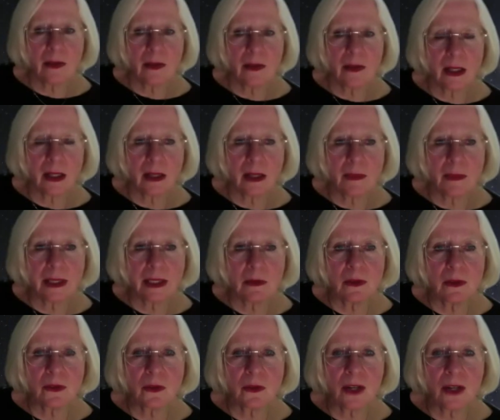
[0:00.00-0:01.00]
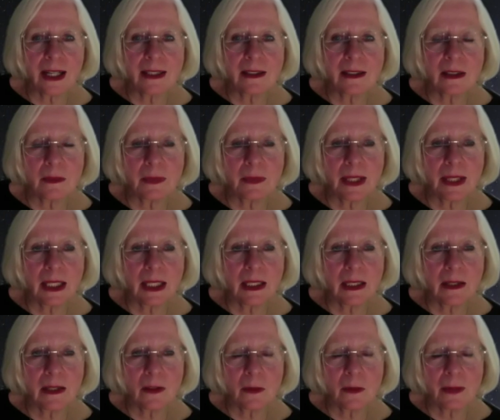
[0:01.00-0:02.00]
I mean it was right at the
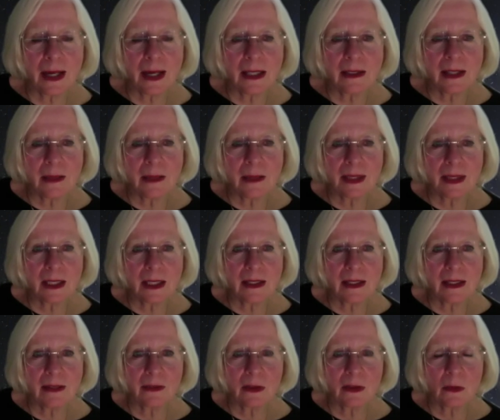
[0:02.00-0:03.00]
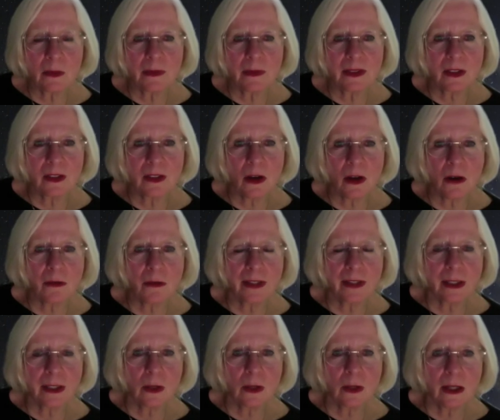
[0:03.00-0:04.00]
beginning of the pandemic. Everyone was
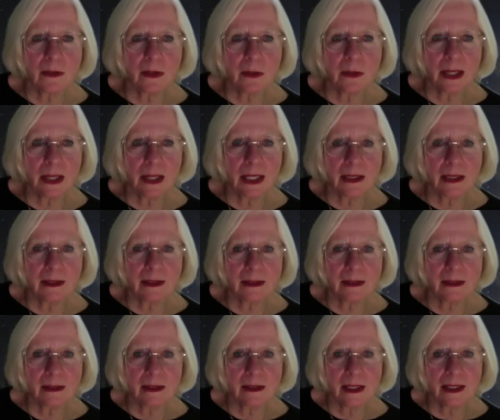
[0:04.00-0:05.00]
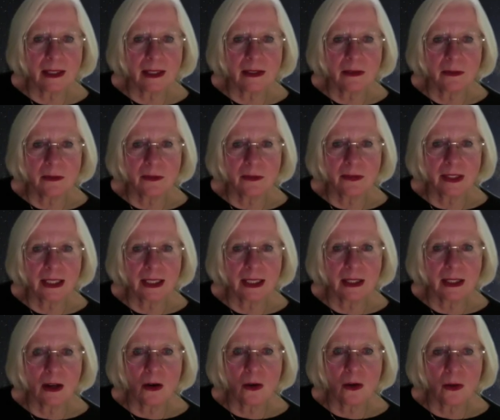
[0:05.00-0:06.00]
coughing all over the place and kind of
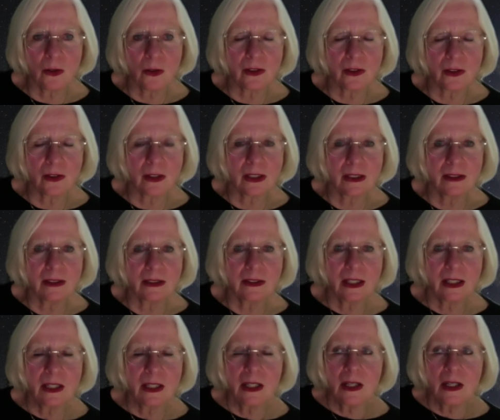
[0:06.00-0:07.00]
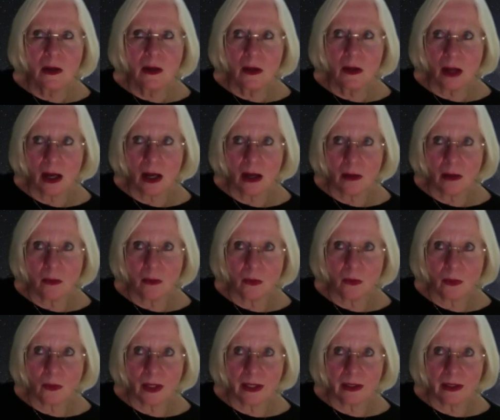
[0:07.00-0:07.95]
feeling odd, and when